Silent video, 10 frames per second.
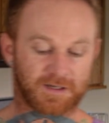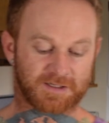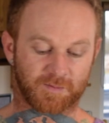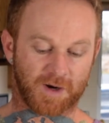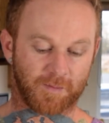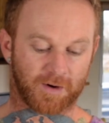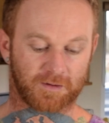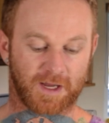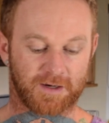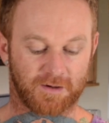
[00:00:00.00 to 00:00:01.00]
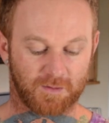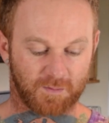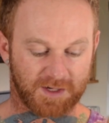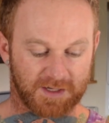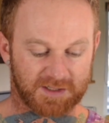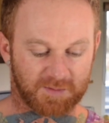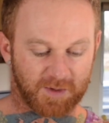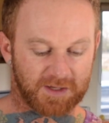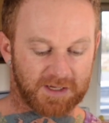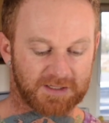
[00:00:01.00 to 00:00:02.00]
to prep our liner, we spray
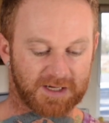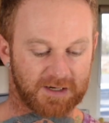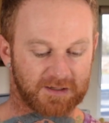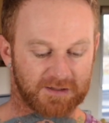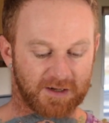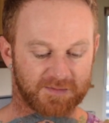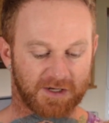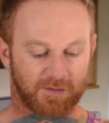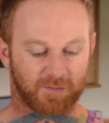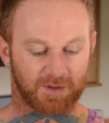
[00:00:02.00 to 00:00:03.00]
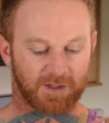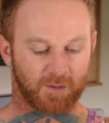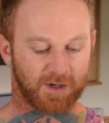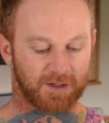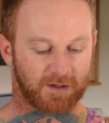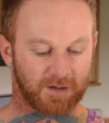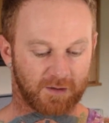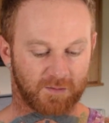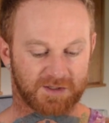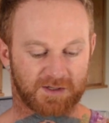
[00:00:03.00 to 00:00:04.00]
the inside of the dub tub really quick
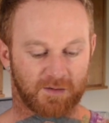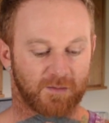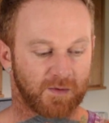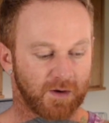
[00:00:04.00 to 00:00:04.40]
with some